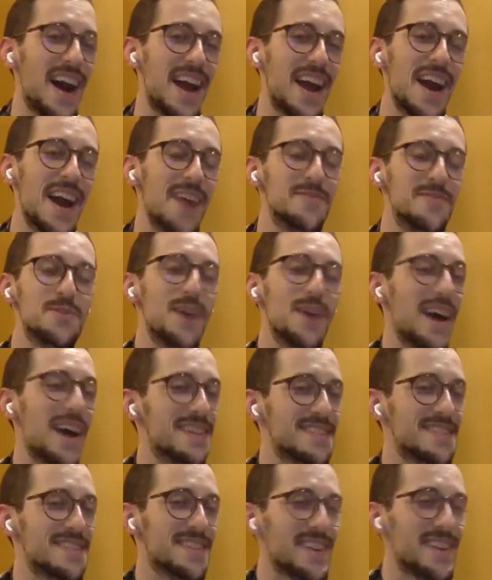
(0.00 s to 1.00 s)
I have to
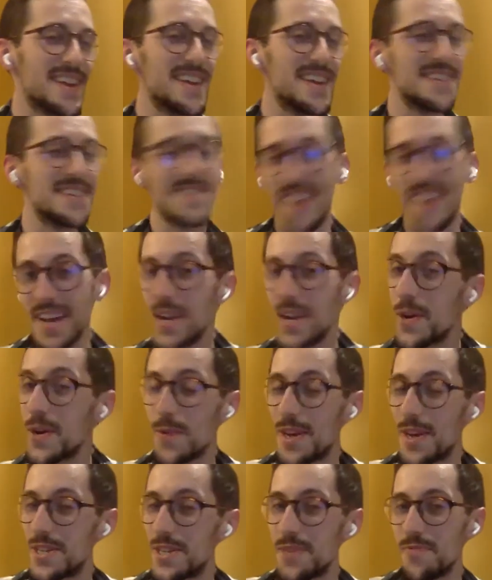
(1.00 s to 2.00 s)
ask the second
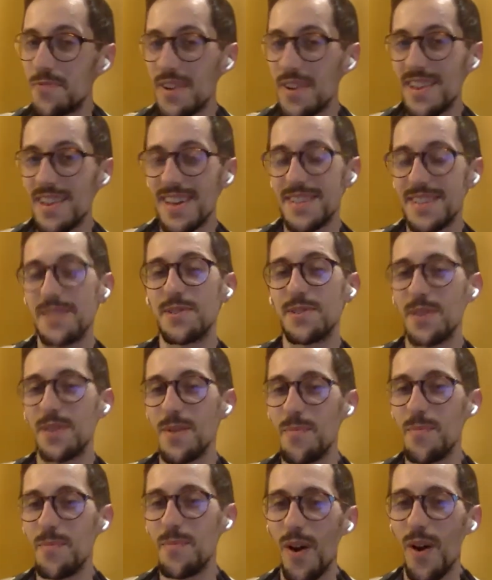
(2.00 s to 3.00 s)
question related to
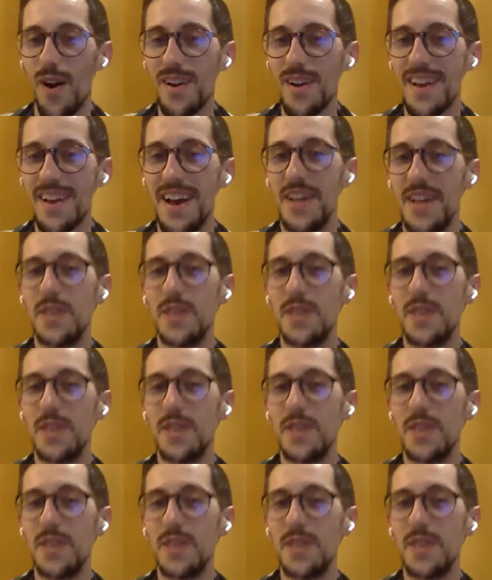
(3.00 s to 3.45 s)
the book.